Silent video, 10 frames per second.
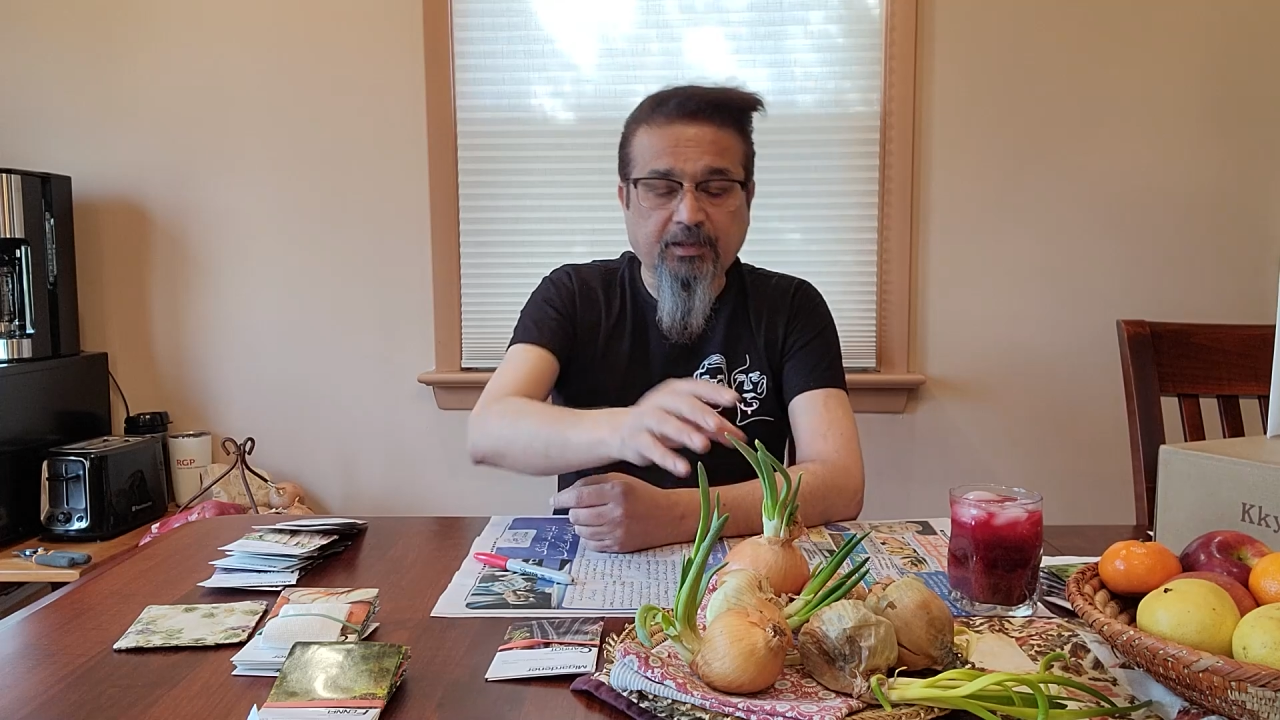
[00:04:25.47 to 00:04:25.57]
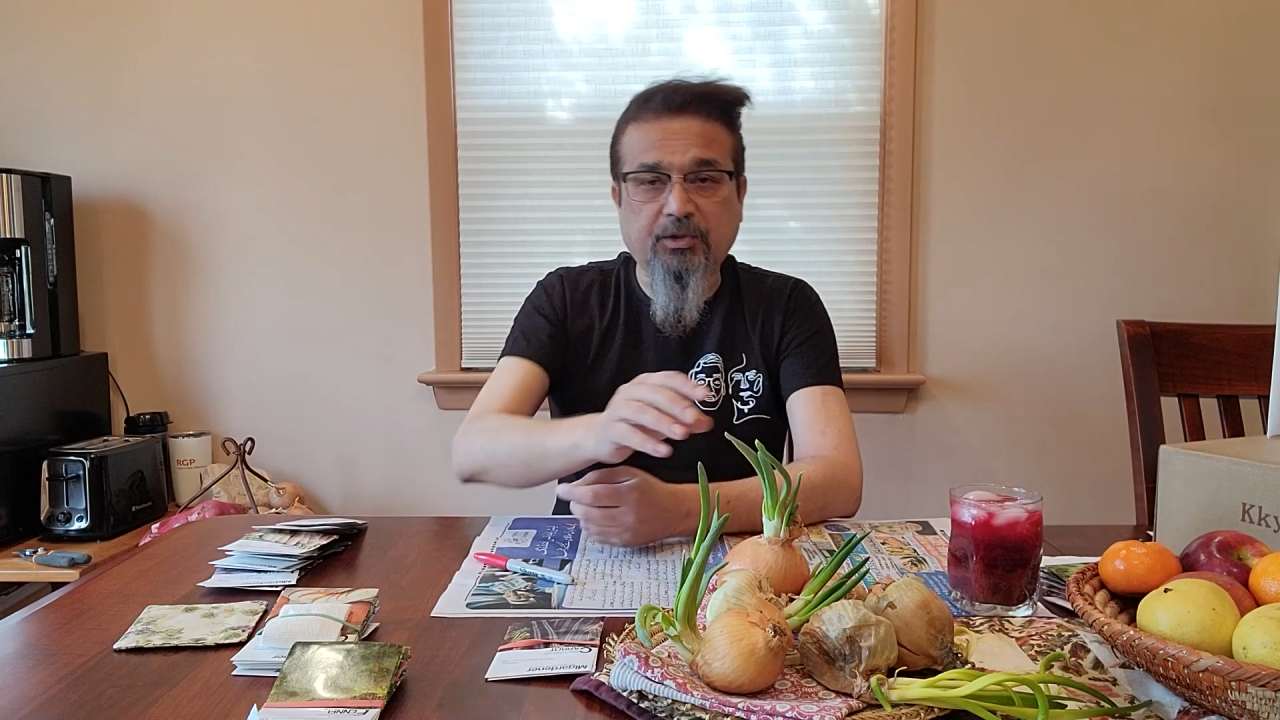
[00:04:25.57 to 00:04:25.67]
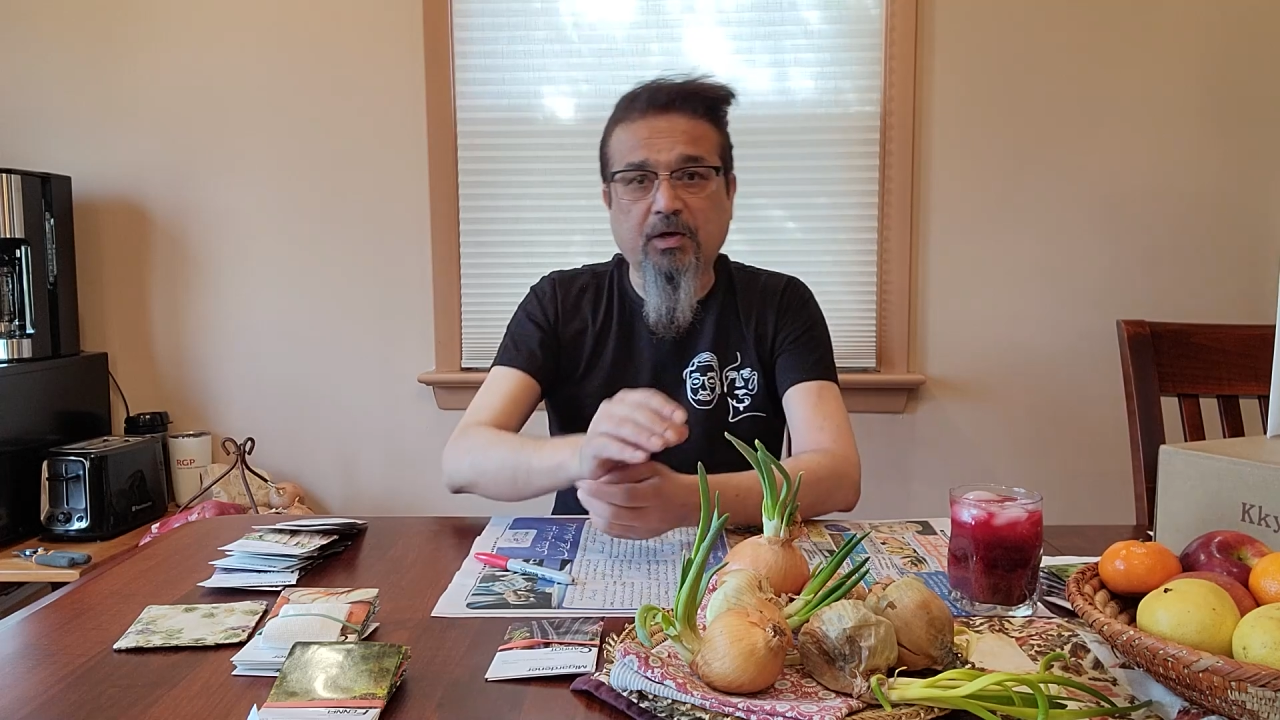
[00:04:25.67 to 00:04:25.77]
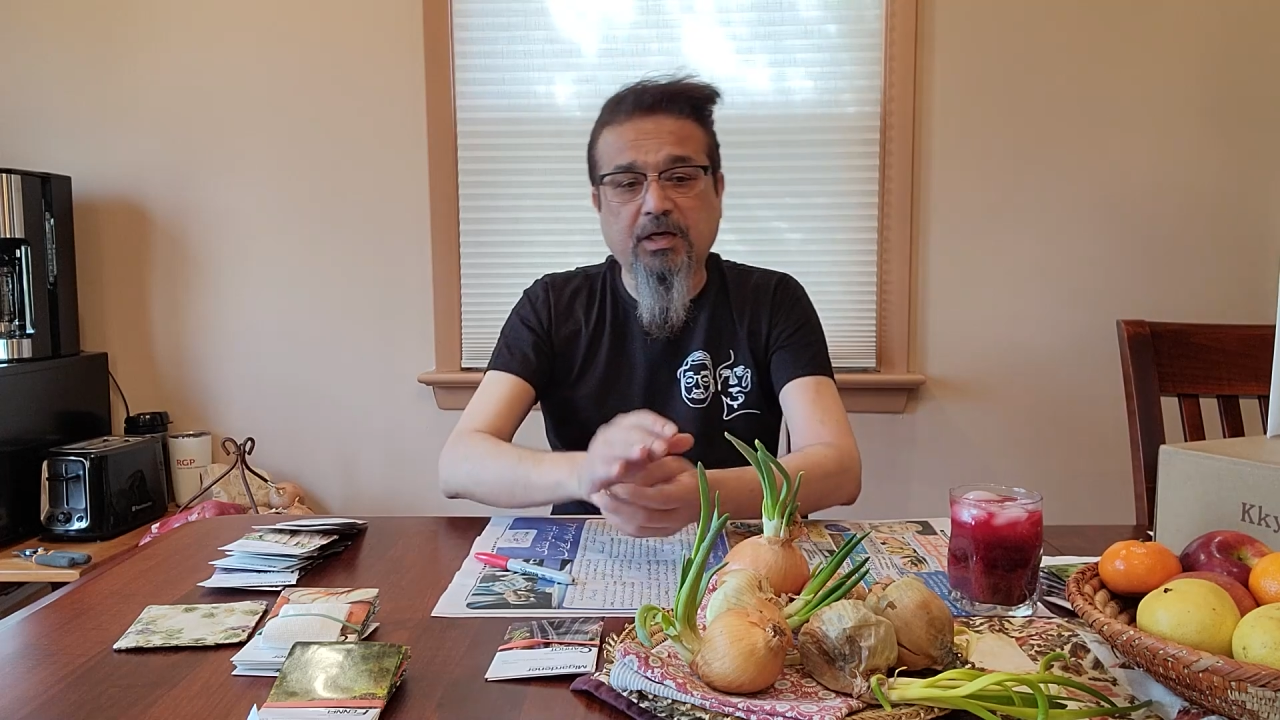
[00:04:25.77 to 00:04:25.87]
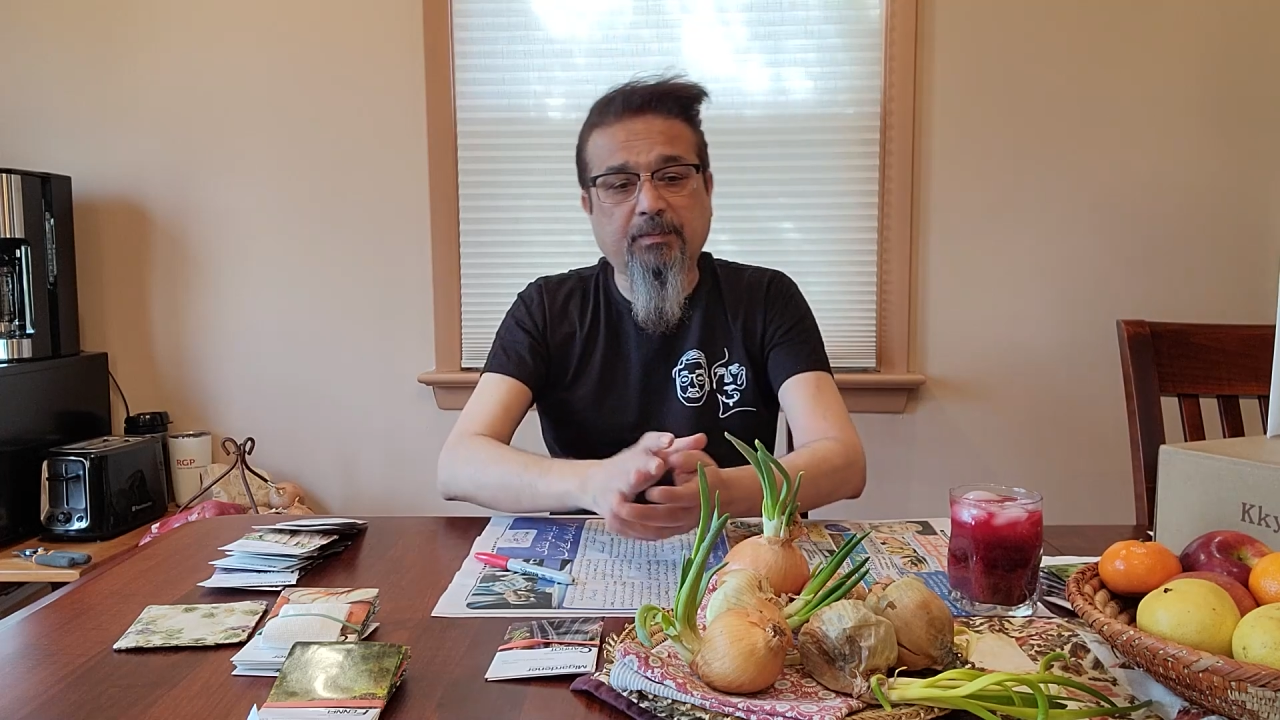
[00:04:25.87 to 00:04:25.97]

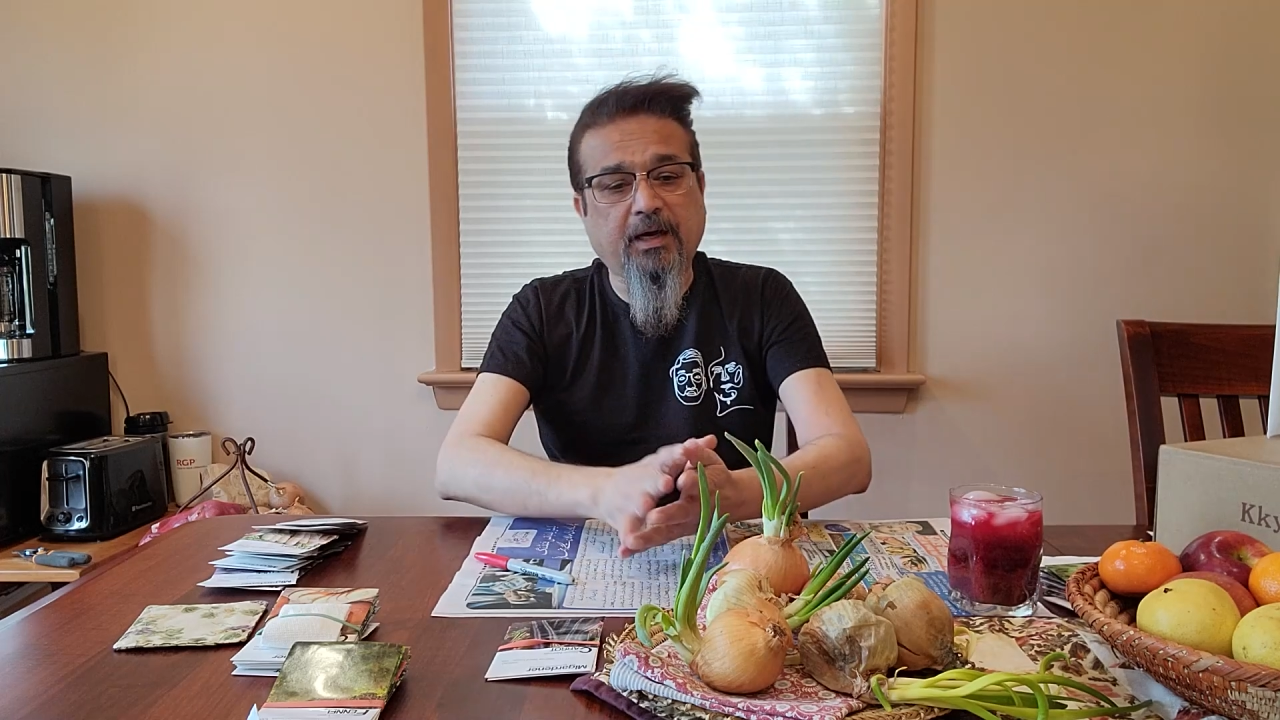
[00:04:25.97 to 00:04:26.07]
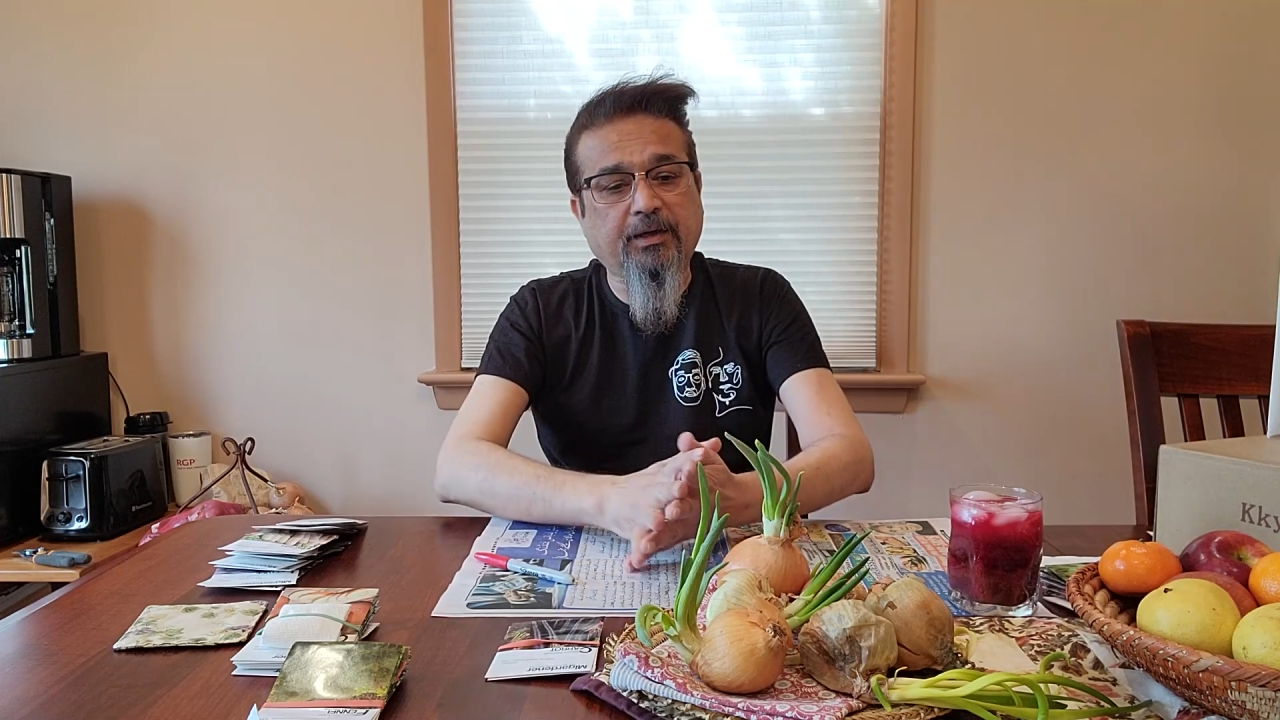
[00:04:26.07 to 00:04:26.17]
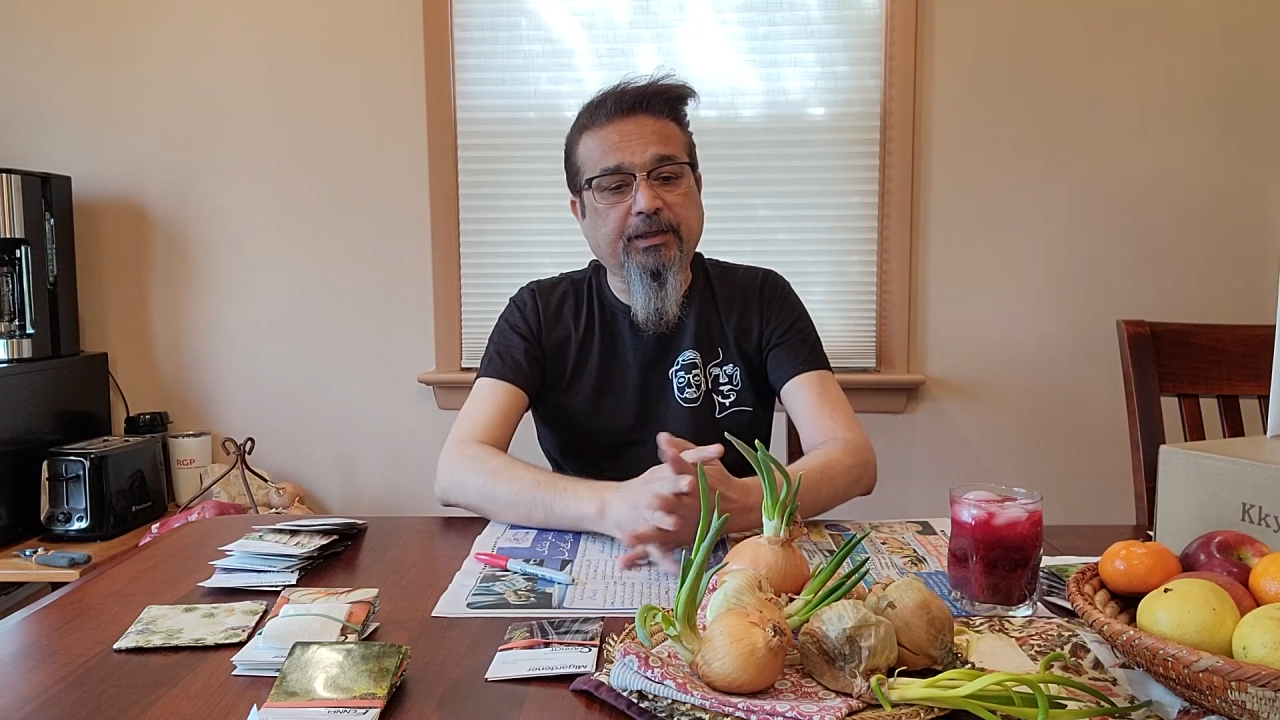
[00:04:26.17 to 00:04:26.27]
talk about